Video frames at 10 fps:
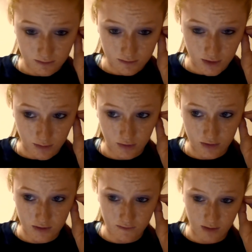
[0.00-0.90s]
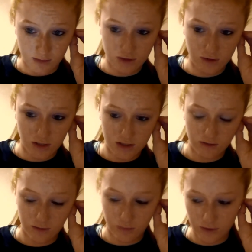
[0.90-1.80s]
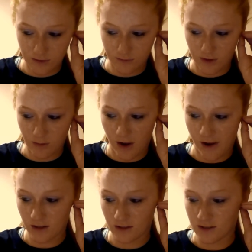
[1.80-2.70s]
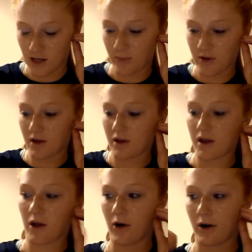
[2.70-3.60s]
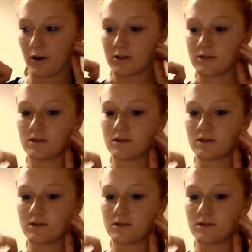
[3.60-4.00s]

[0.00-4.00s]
The importance of demonstration, the importance of feedback, and KP and KR